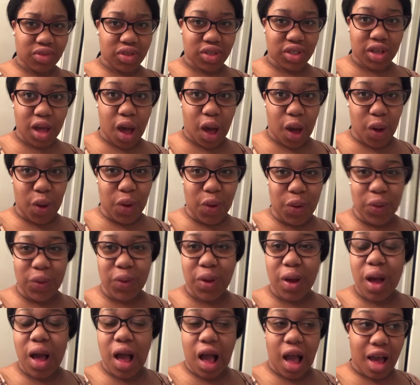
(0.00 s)
So
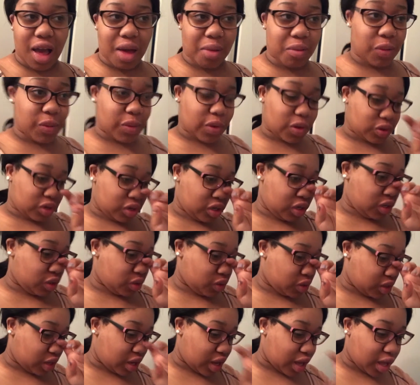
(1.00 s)
I'm about to
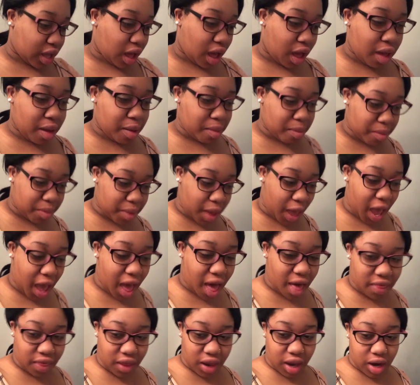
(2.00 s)
take a
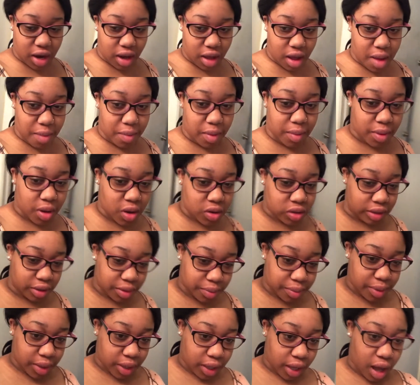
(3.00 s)
bath and I'm about to
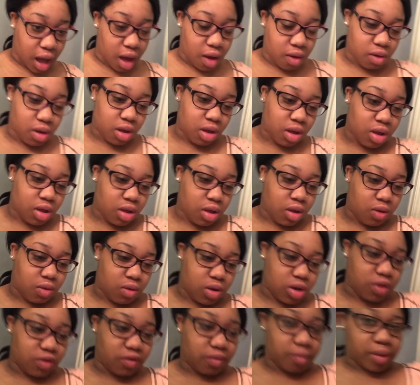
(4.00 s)
pick out
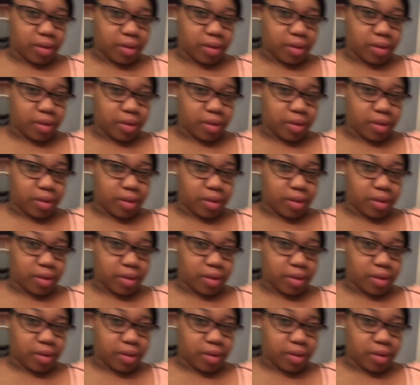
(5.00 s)
one of